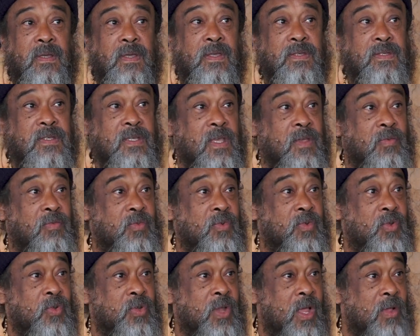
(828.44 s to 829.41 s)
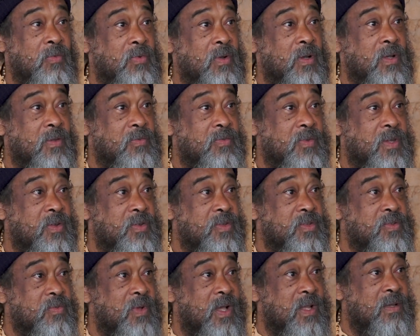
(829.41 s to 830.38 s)
Is even the devil, if there
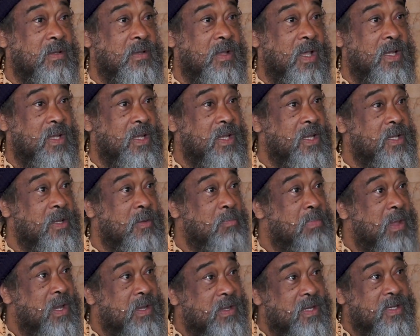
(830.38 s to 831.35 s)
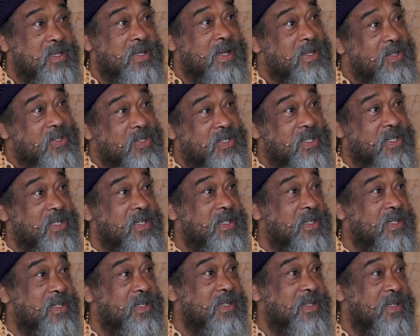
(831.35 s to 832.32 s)
is one, an independent entity?